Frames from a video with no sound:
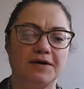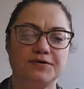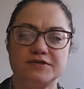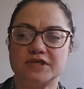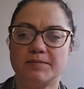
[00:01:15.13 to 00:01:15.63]

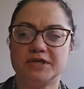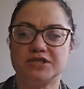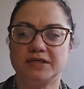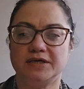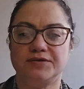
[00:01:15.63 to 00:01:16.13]
There's not much
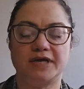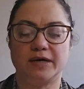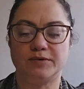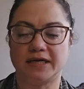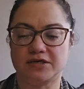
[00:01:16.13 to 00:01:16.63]
in here that I
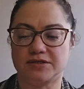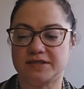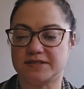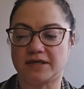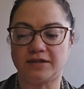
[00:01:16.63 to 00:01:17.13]
would actually
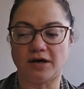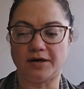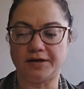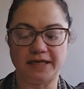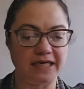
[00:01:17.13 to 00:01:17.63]
sell
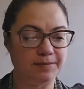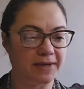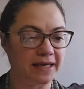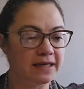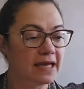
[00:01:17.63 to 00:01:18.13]
on
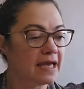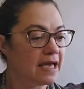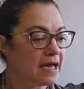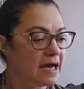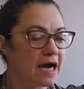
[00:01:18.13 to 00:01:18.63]
eBay.
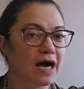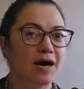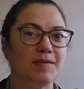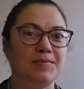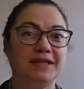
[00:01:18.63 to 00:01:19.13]

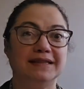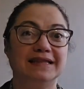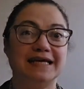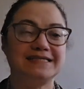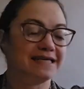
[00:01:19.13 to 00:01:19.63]
But
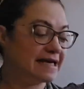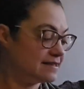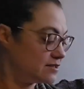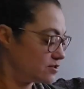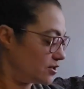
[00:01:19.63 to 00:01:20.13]
let's
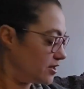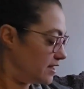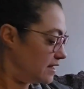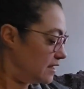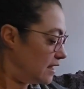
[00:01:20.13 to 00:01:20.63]
get
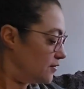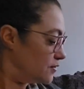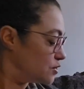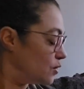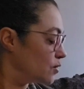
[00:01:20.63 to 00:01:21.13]
started. The
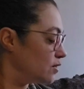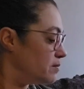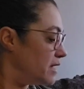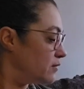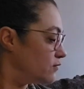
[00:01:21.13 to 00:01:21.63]
total
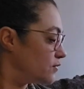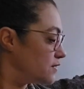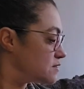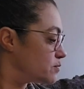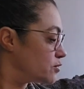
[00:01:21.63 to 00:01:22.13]
amount for
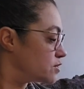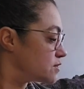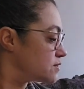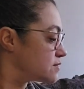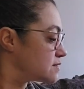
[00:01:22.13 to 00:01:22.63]
this
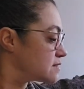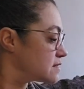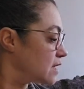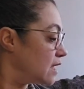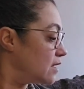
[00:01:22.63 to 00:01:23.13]
purchase,
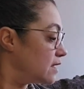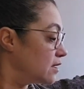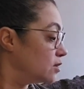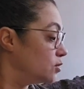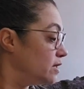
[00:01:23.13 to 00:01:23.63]

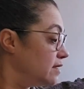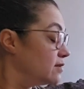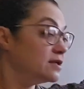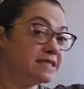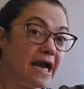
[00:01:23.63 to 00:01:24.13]
including
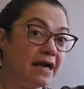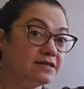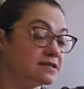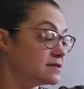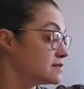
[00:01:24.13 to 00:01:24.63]
the
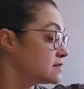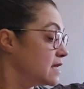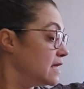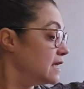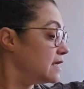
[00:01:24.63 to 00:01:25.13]
taxes,
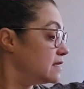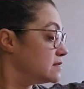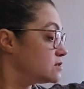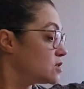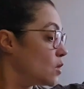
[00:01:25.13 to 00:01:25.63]

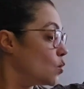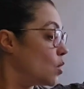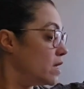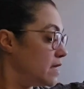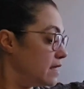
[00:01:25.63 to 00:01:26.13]
is
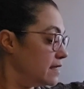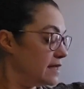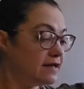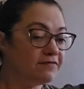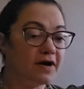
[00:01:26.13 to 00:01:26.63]

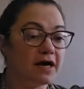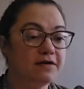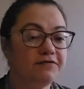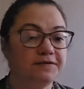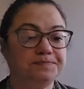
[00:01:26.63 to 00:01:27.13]
$195.